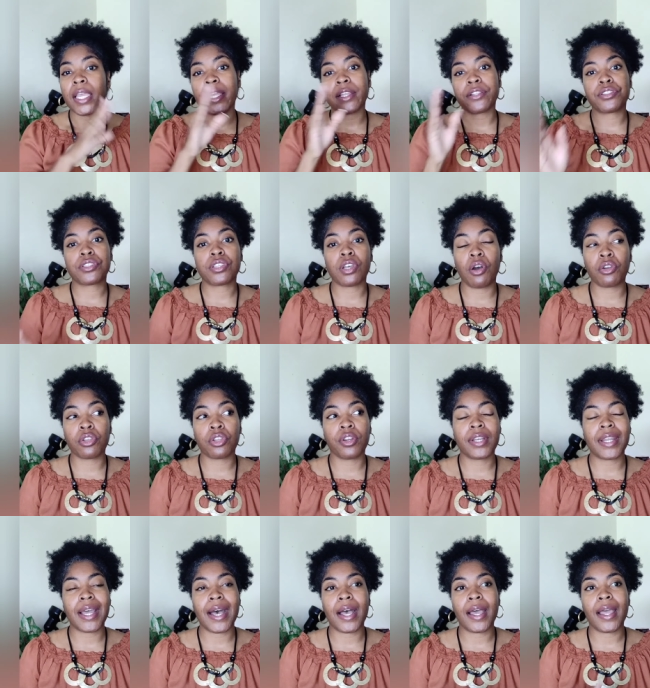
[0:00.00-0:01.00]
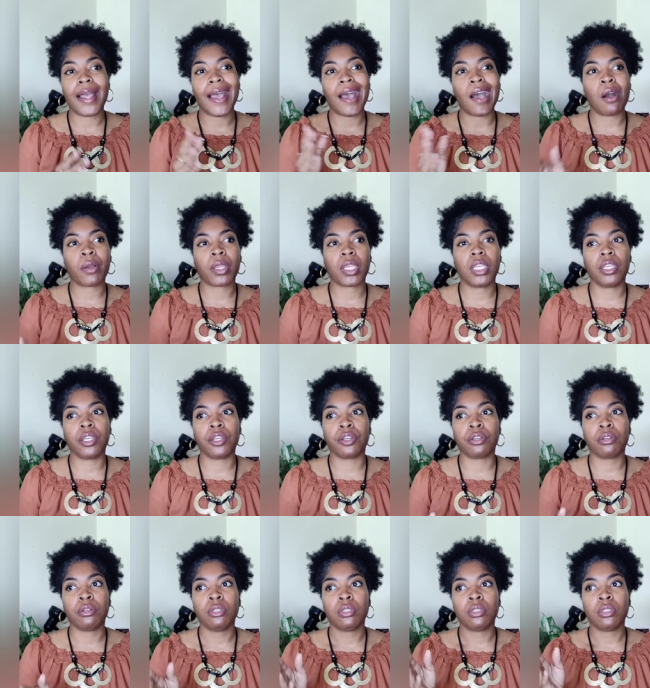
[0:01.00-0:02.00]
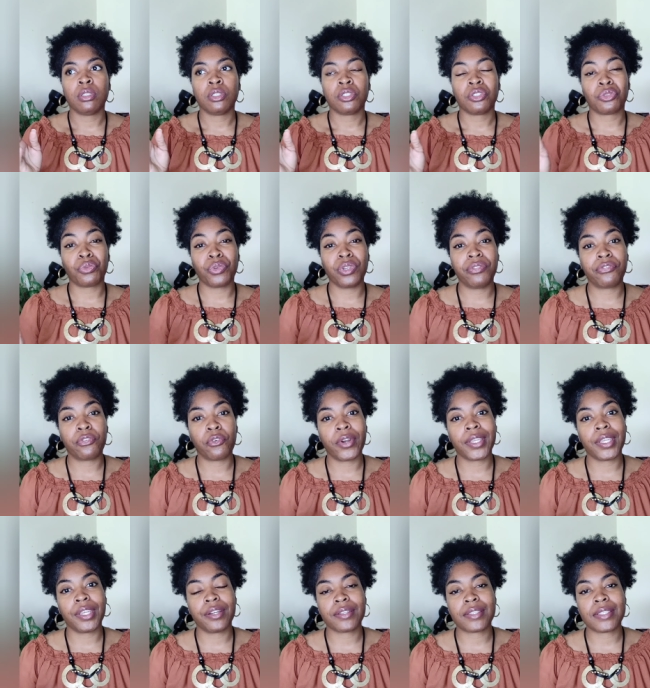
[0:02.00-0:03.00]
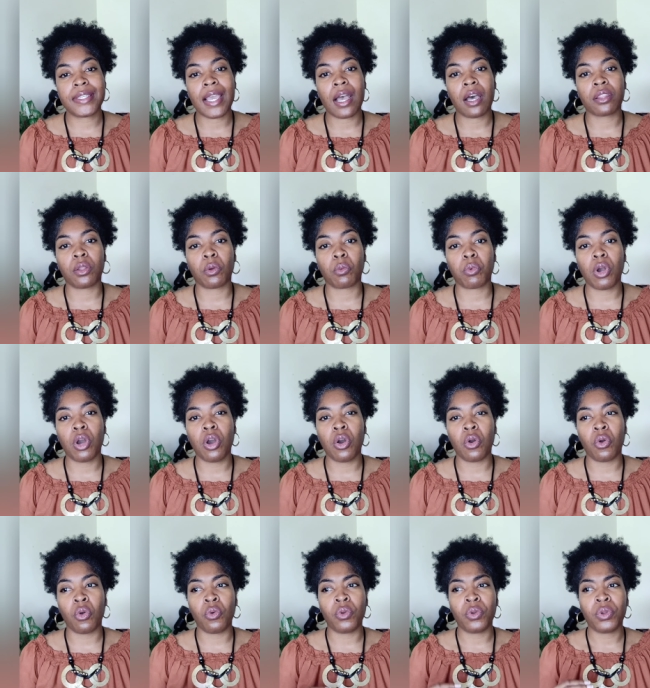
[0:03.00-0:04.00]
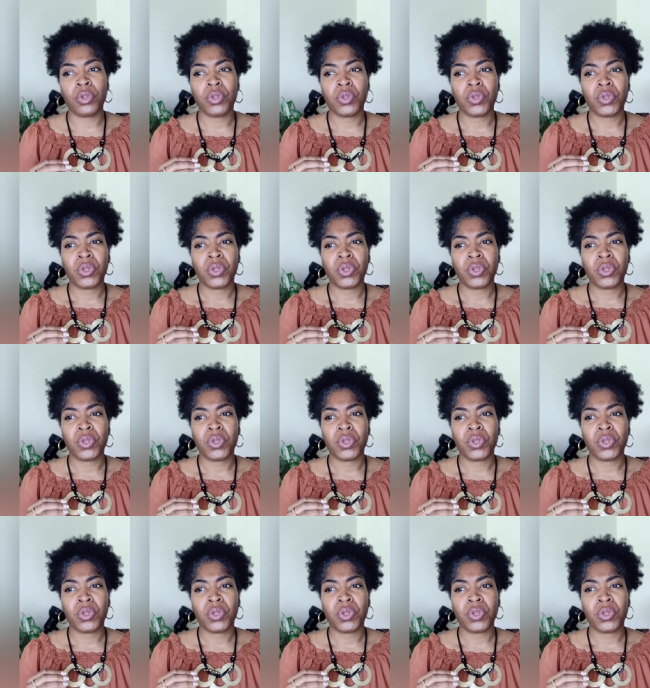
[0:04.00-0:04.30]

And so you're not out here 3-4 years down the road